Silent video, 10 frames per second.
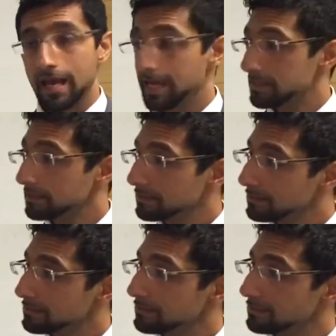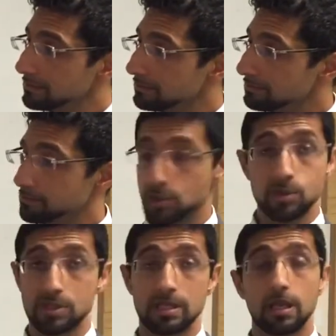it
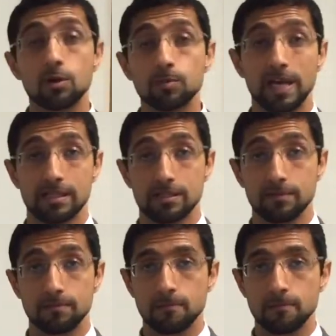produces a load pattern.